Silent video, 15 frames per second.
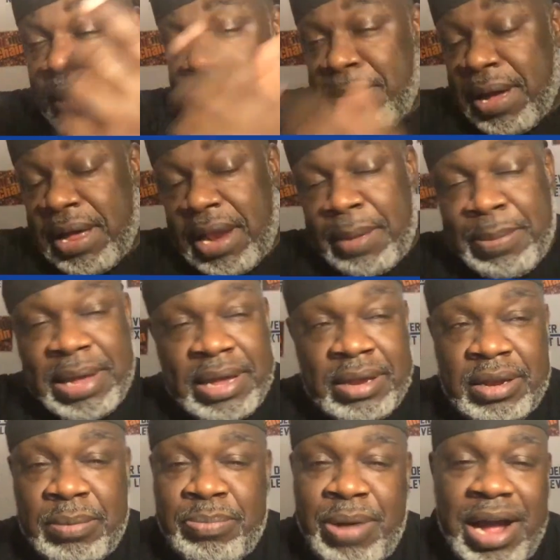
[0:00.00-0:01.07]
But I mean,
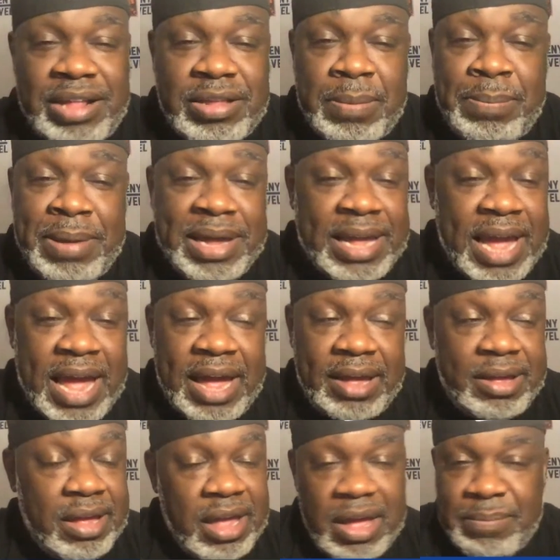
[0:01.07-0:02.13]
LeBron's a big guy,
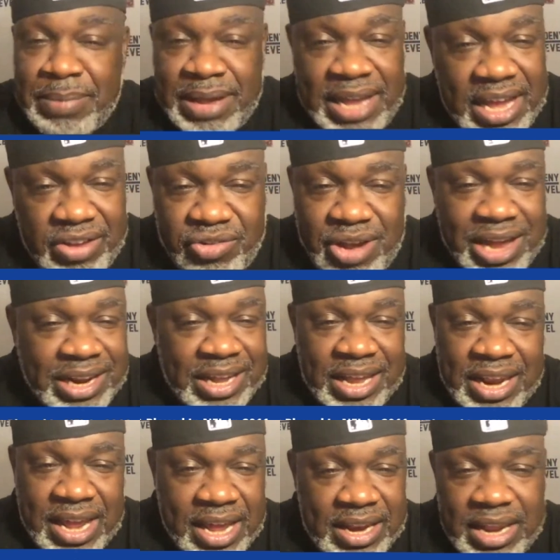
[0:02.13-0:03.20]
but he ain't trying to get
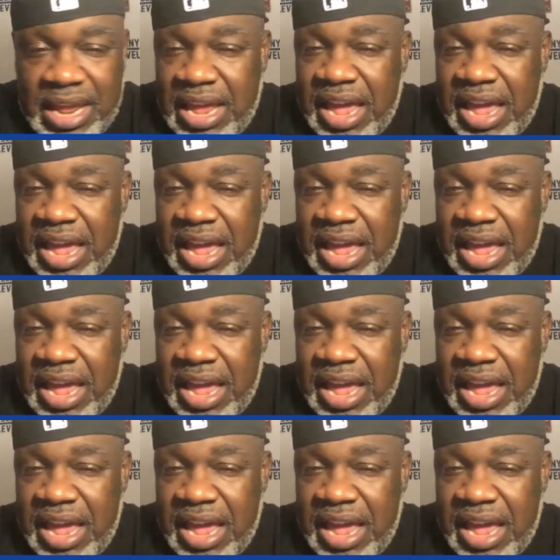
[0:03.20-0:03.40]
hit.